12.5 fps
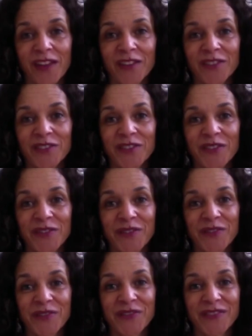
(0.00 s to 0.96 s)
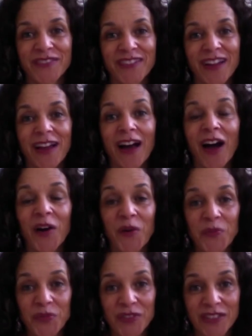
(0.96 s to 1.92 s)
So I
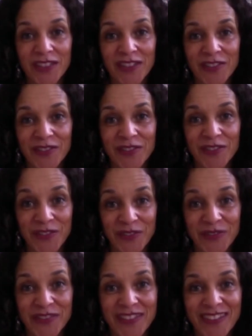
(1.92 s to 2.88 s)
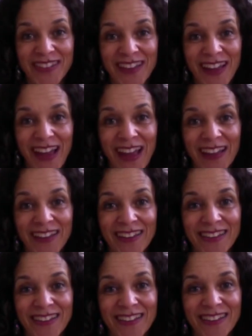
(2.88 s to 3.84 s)
hope to see you soon,
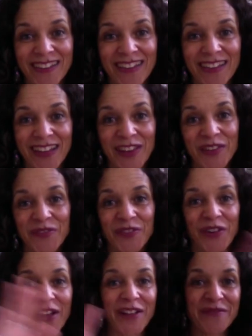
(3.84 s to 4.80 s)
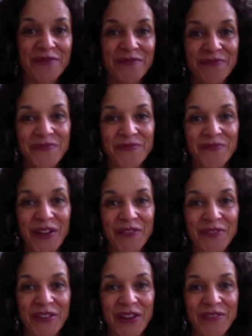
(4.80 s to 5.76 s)
and thank you for your help. Bye
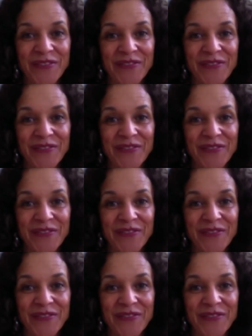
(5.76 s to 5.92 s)
for now.